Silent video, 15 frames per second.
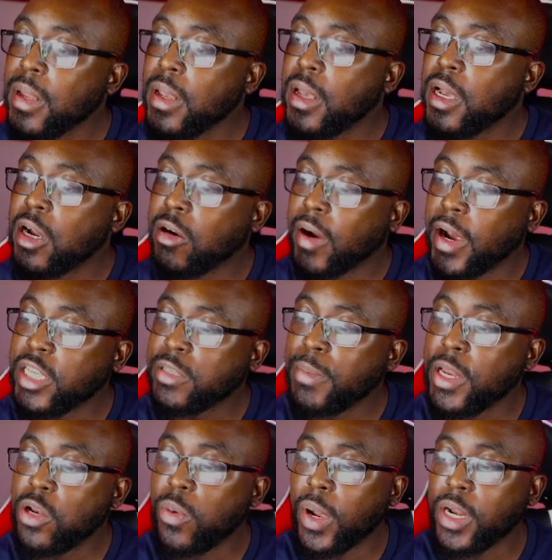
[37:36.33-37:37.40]
Christ may
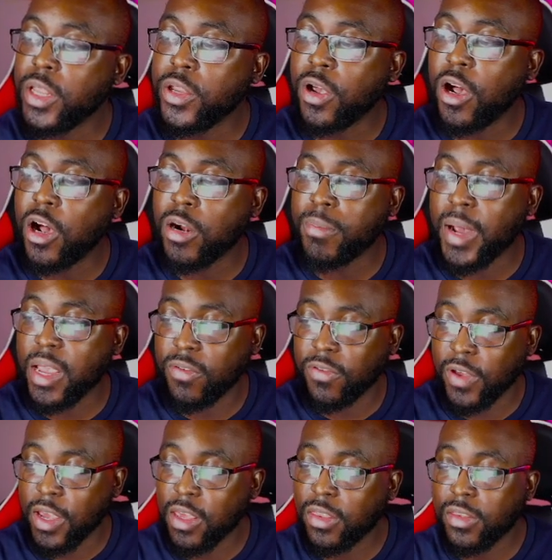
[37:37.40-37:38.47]
dwell in your heart by
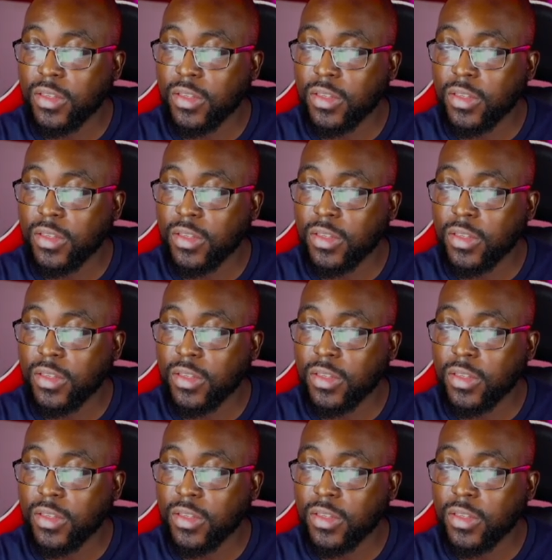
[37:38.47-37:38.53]
faith.